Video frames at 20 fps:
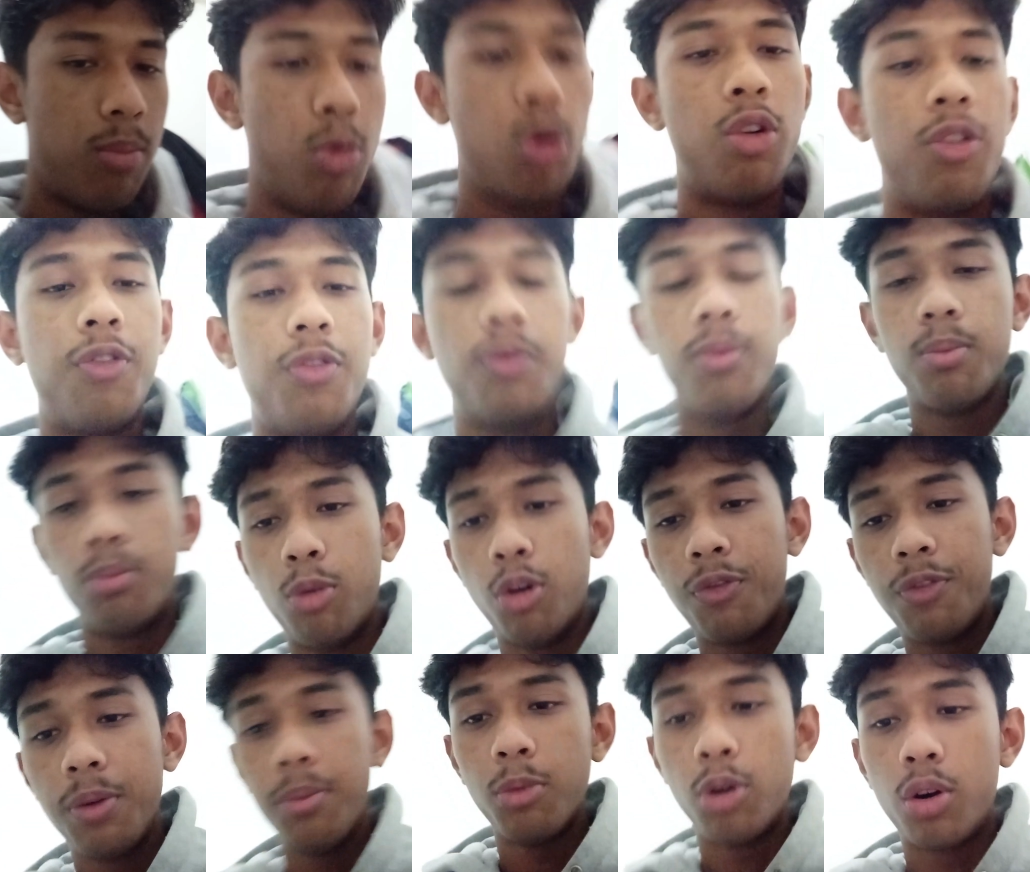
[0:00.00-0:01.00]

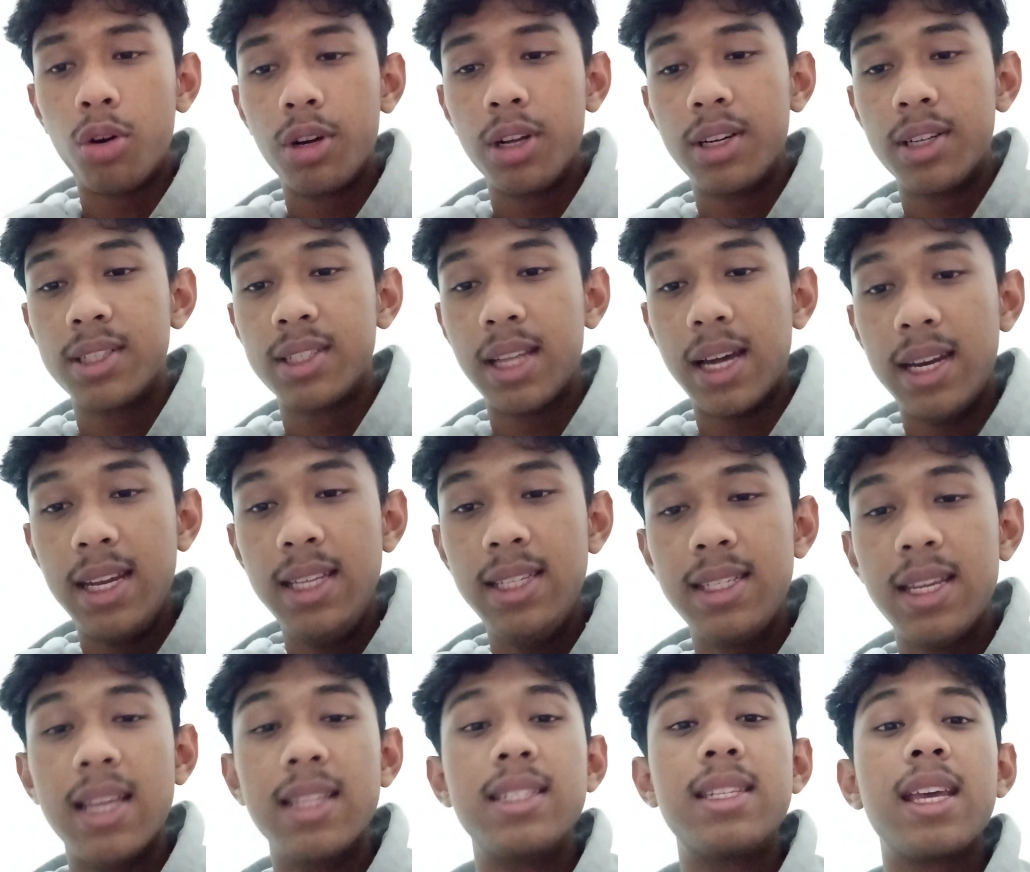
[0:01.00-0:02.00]
morpheme order
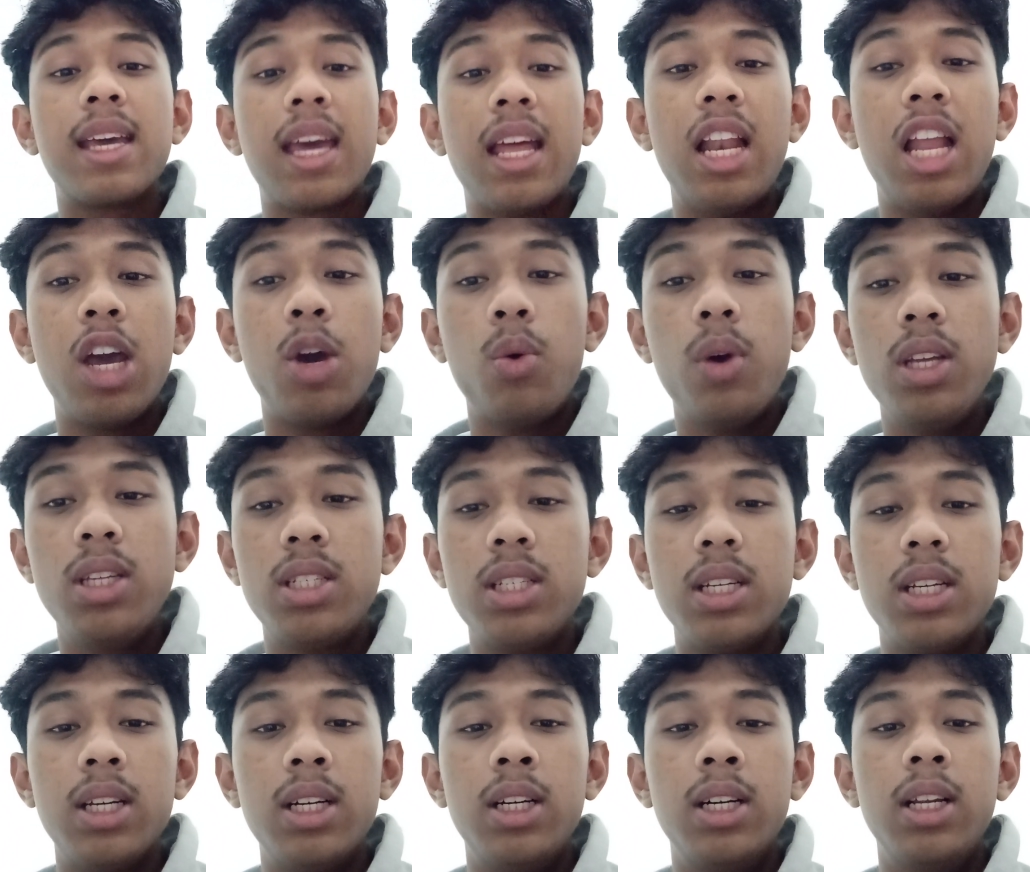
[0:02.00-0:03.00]
studies and second
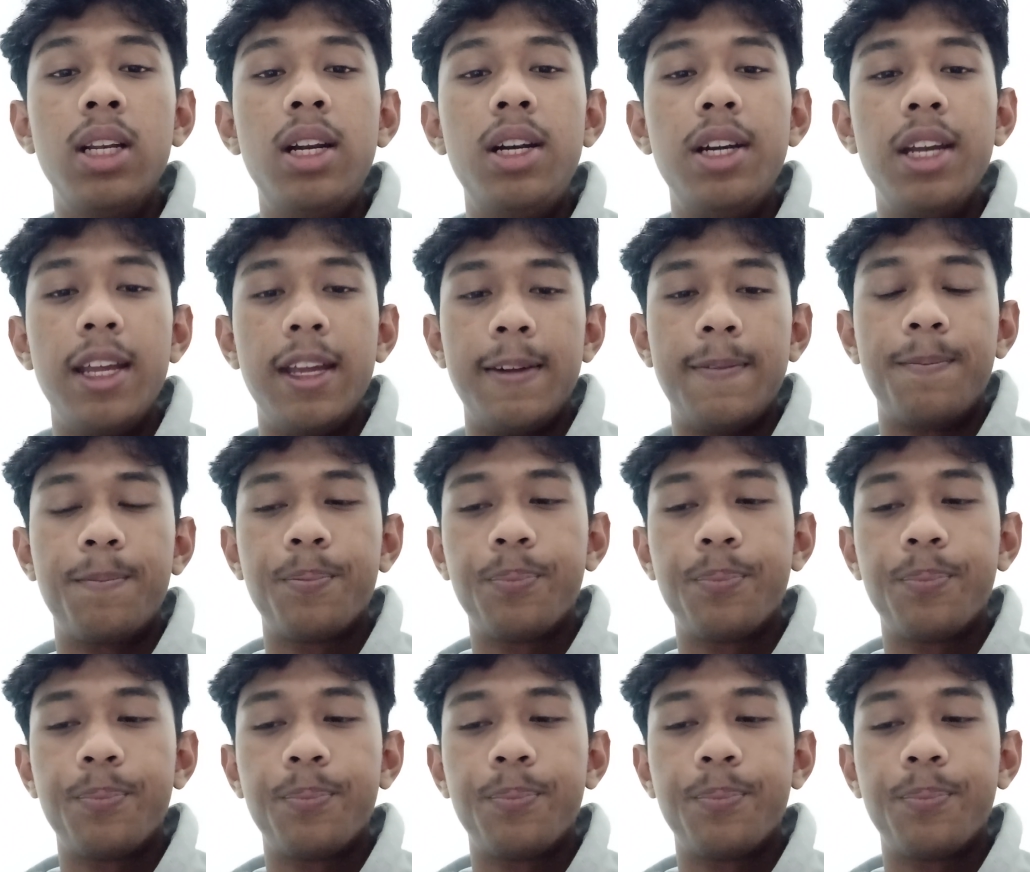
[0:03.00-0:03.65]
language learning.